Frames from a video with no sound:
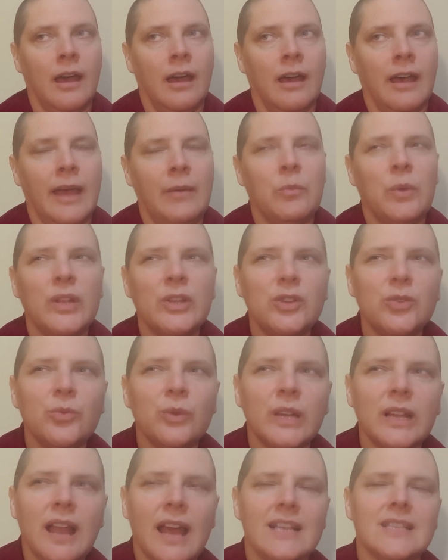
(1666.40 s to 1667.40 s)
And when you
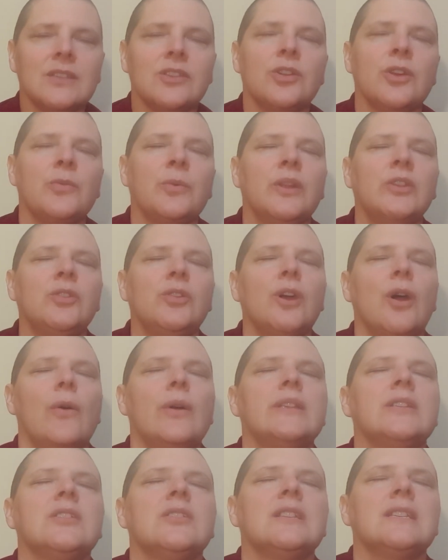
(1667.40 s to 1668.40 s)
realize, when you go
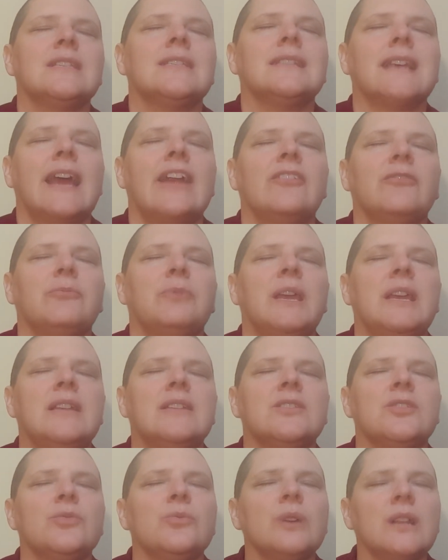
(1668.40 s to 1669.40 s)
into this state of
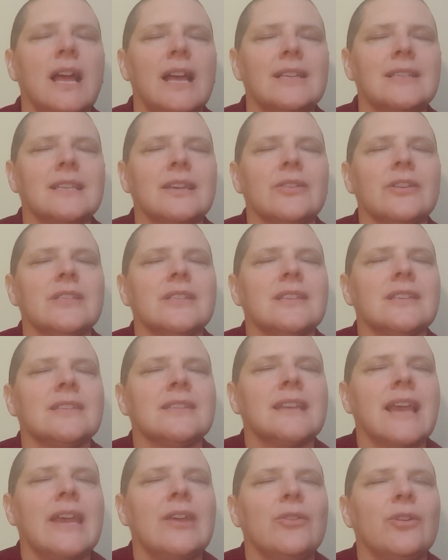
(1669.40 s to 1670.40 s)
peace, you realize there is a
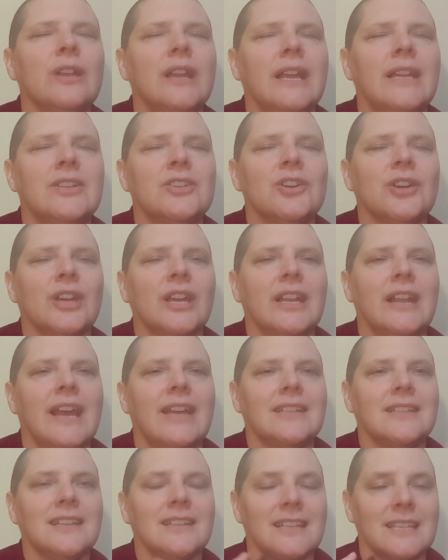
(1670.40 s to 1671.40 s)
sacred
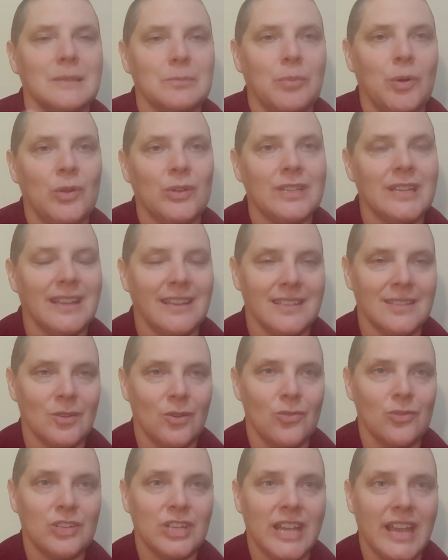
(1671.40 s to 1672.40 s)
interconnectedness bonding us
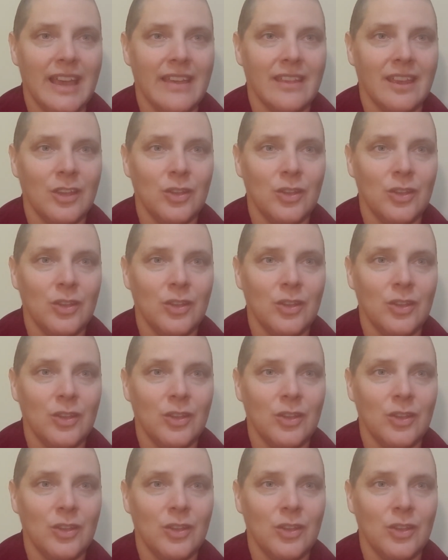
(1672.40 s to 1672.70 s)
all together.